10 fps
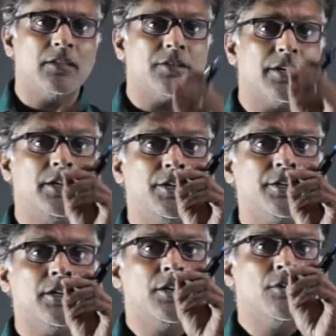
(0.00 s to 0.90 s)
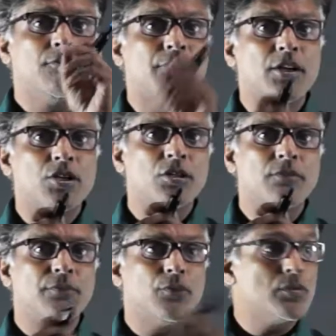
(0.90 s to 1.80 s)
write
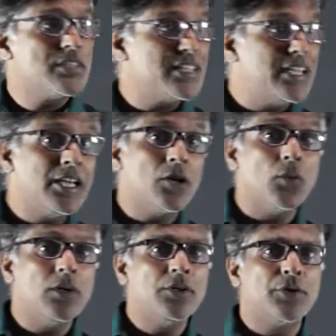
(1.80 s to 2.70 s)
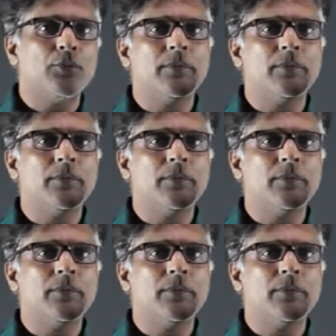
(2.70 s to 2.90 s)
friction force equal to